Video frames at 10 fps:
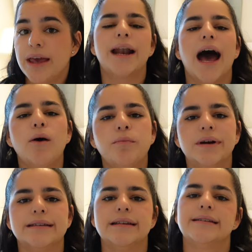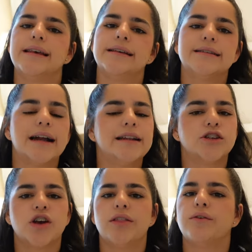But I will personally say, starting
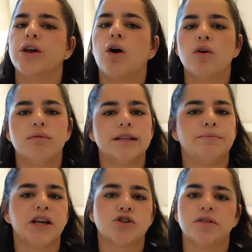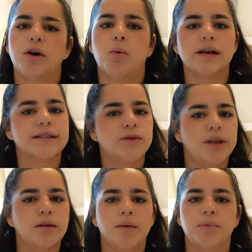January, always make sure that once a
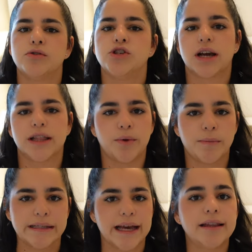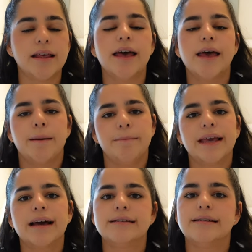week maybe you check the website,
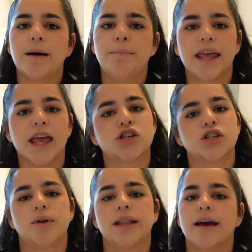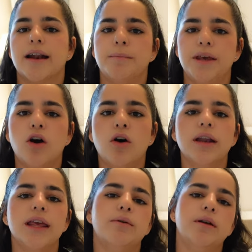because the applications, when they're gonna be on,
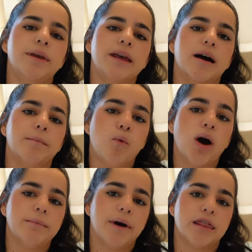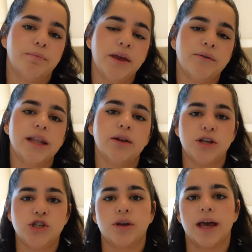it will be a 1 month period in
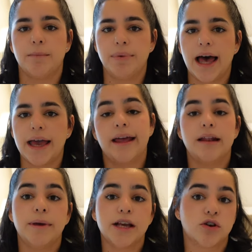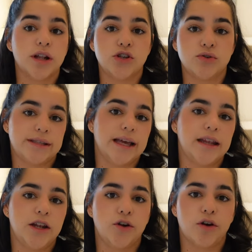which you can apply, and make sure that you send
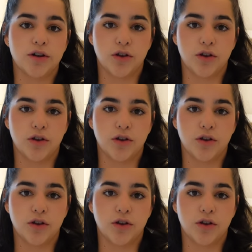in your